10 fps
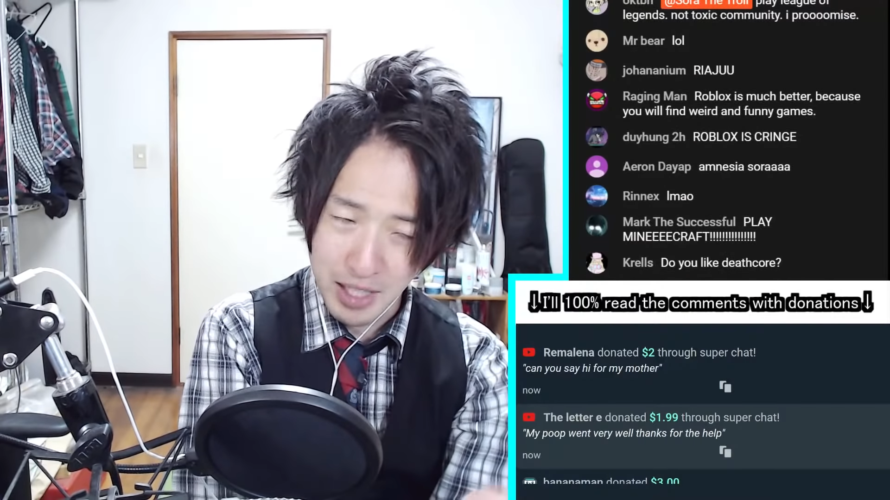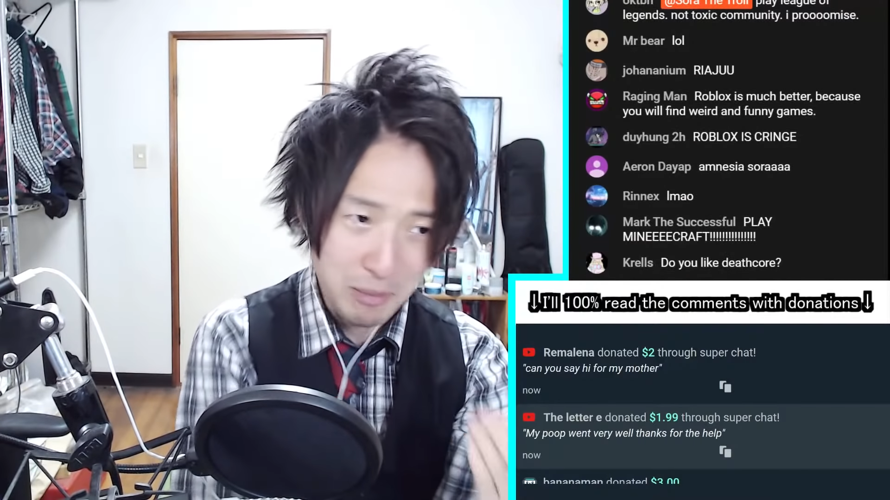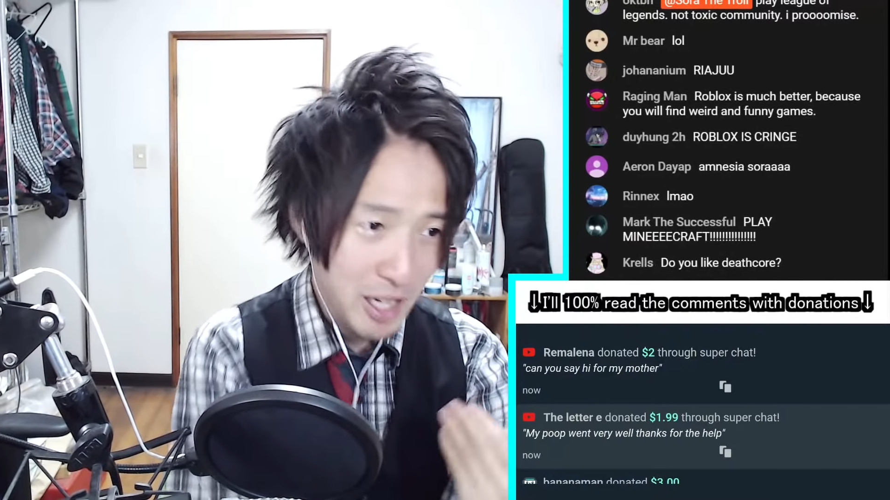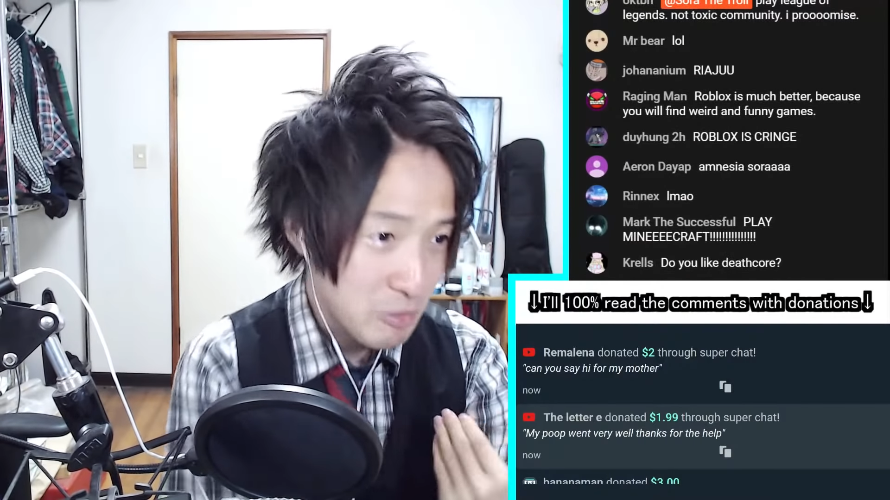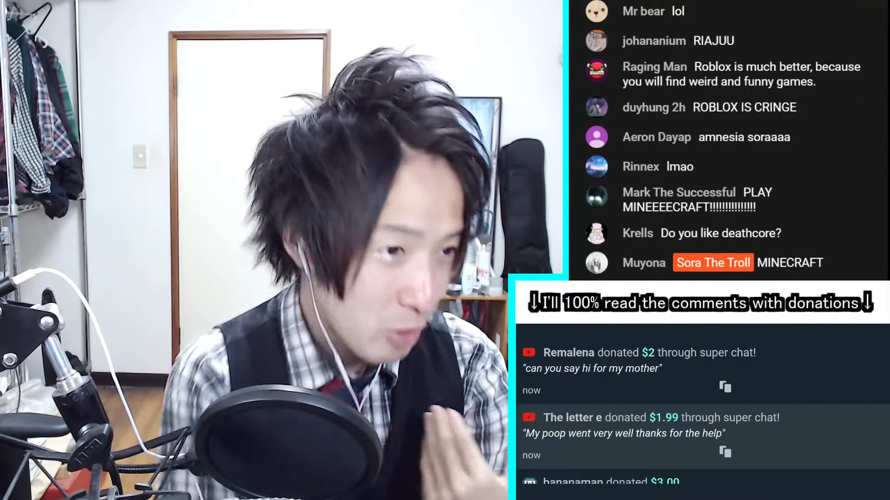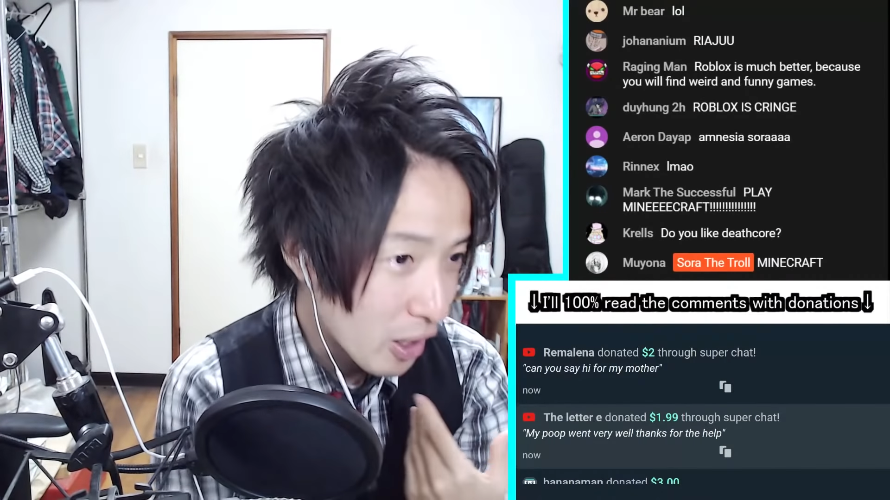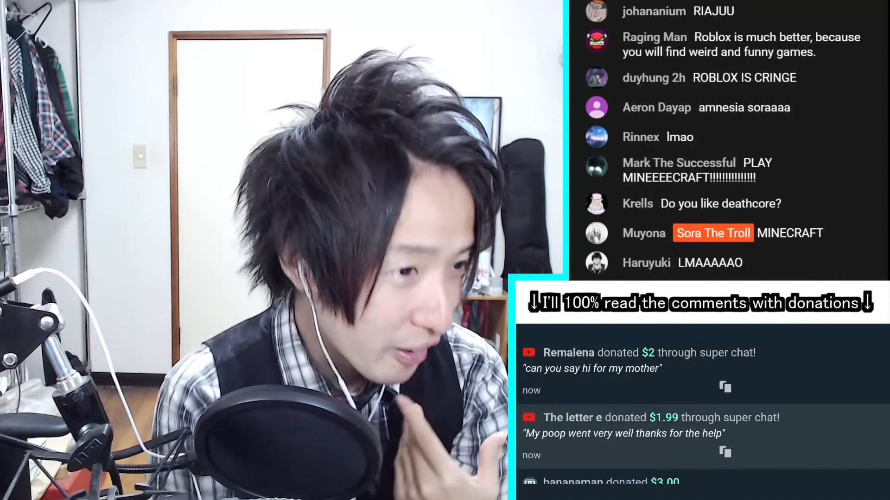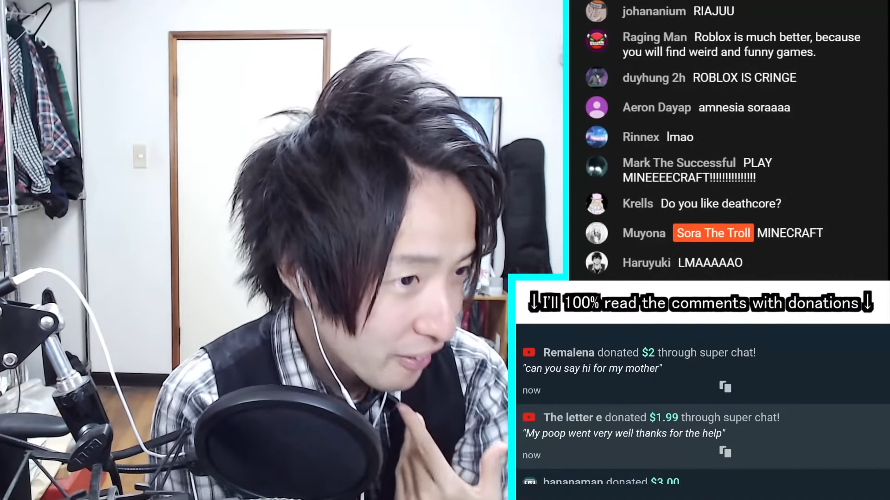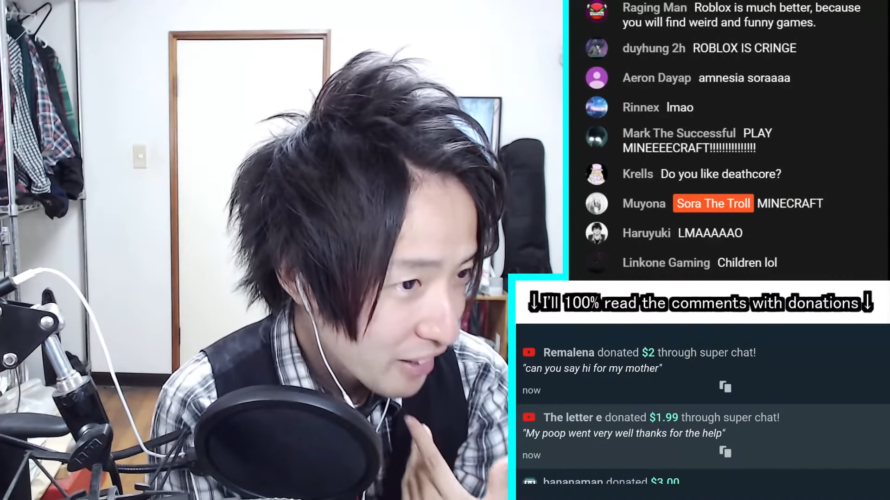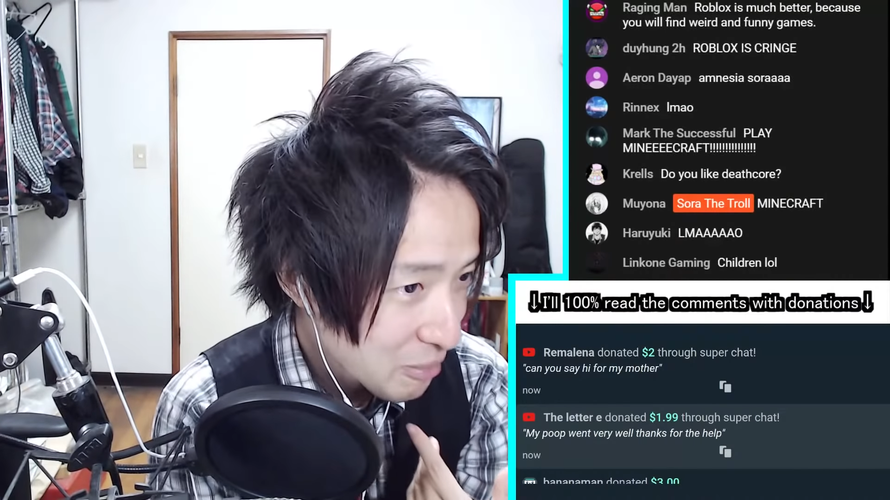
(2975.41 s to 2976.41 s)
Am I
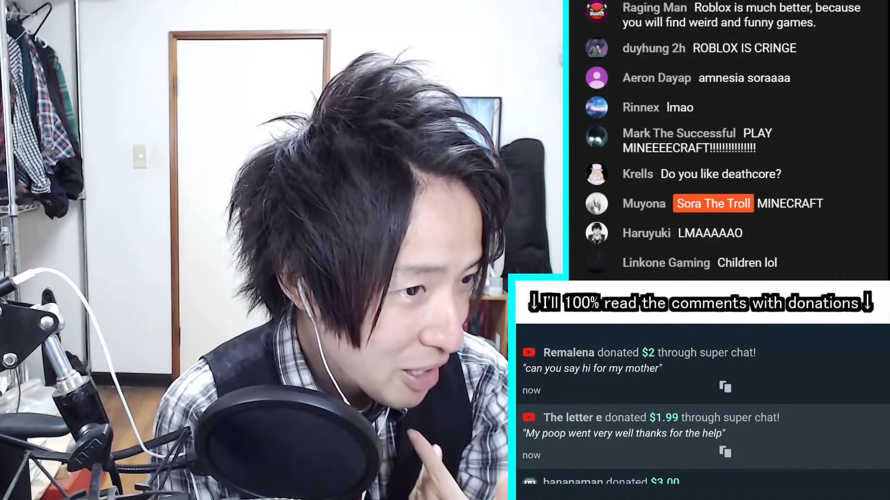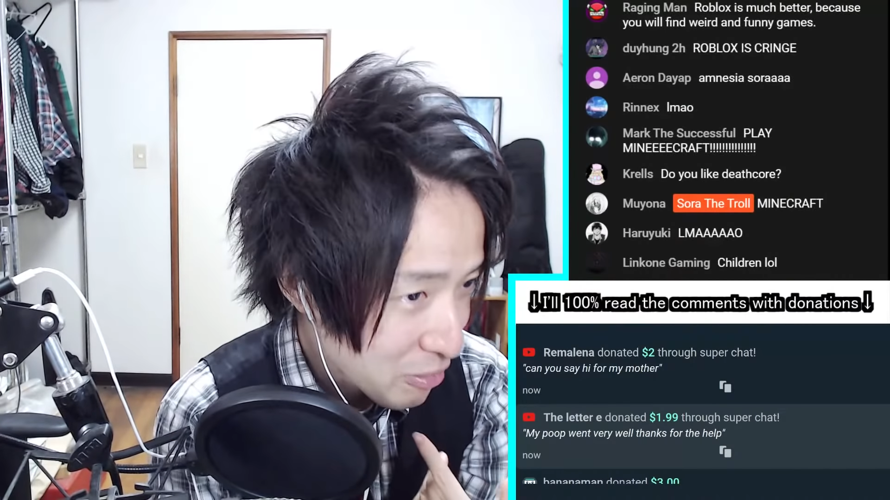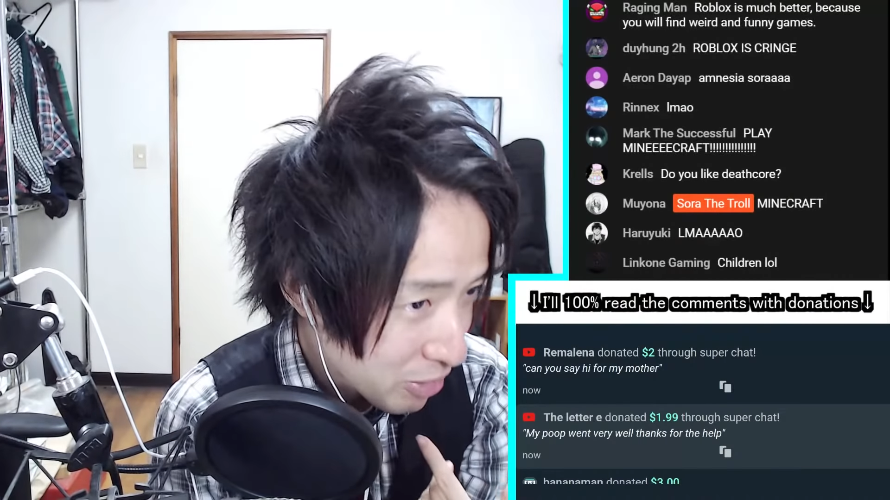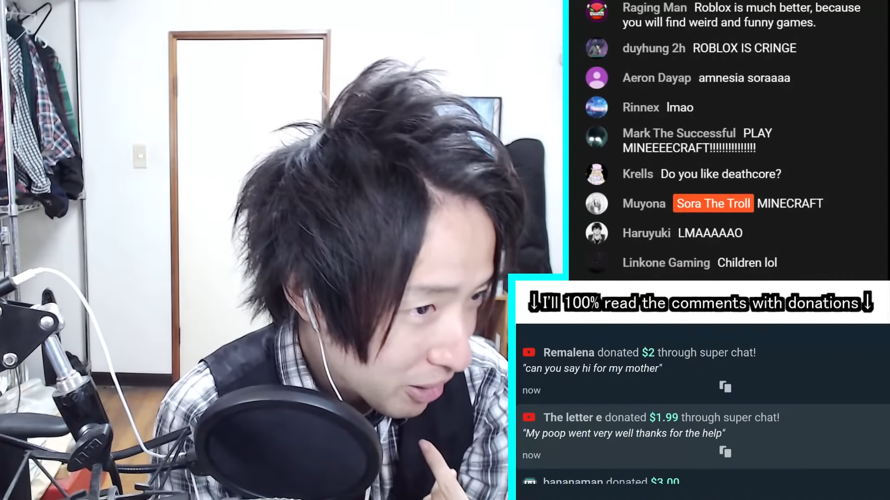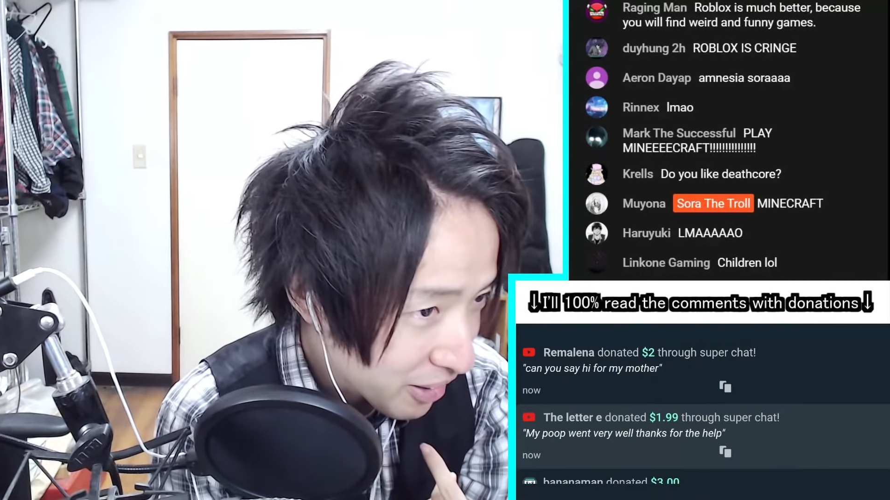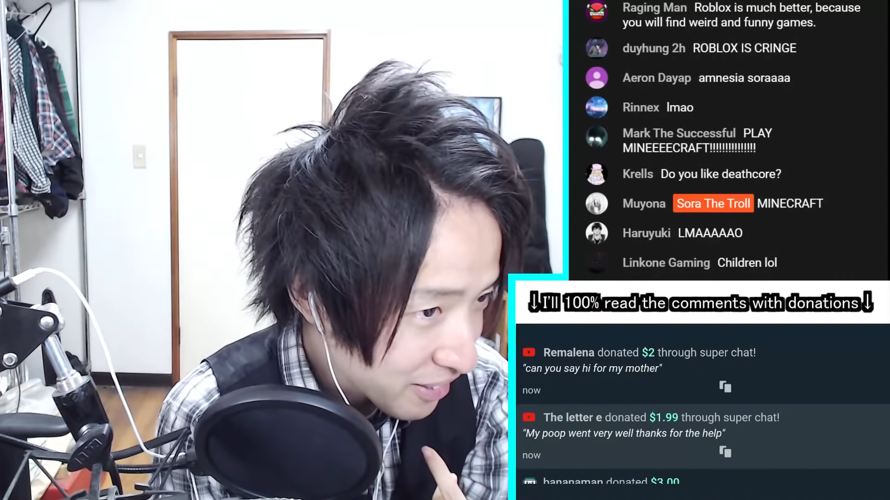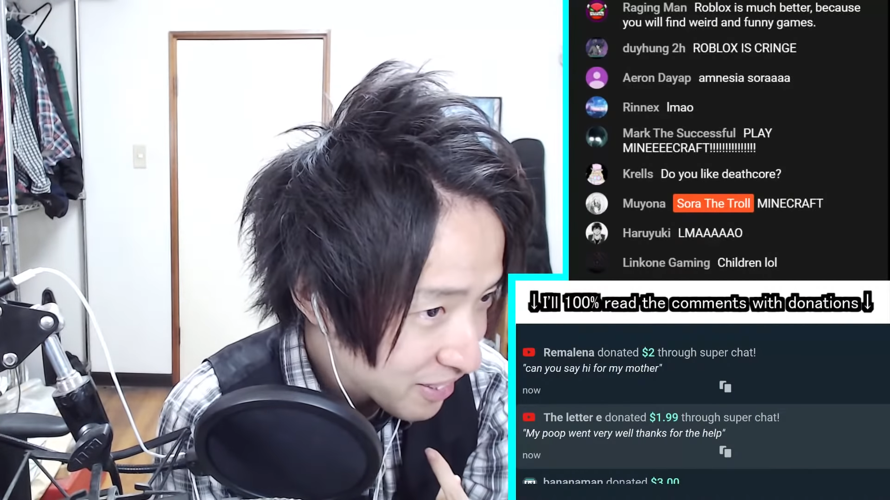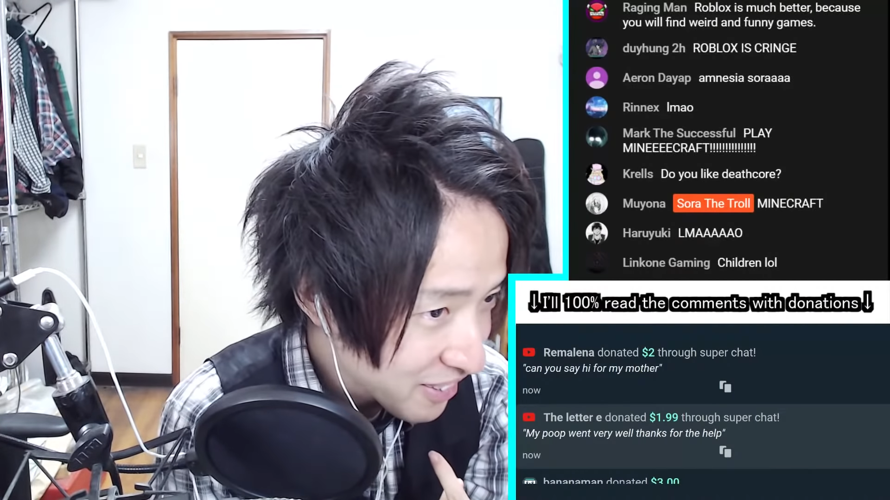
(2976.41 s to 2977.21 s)
wrong? Am I wrong?